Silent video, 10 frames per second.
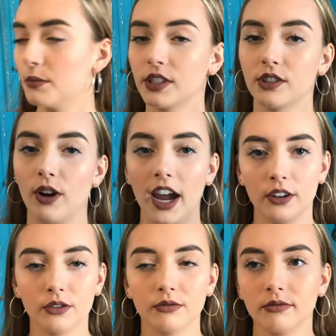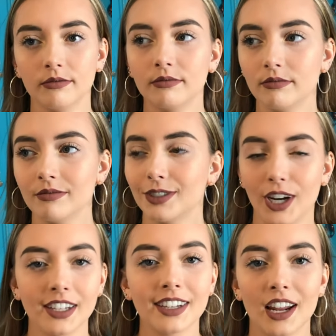So I don't
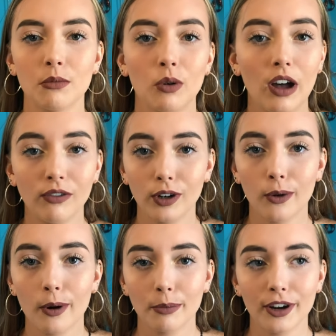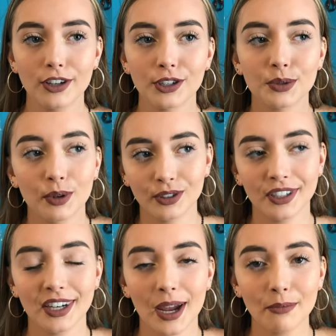trust animal welfare corporations most
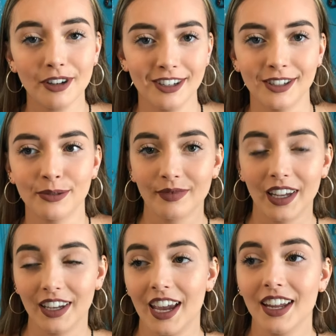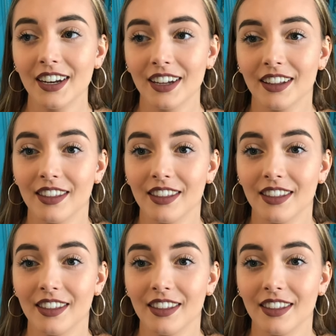of the time, because again,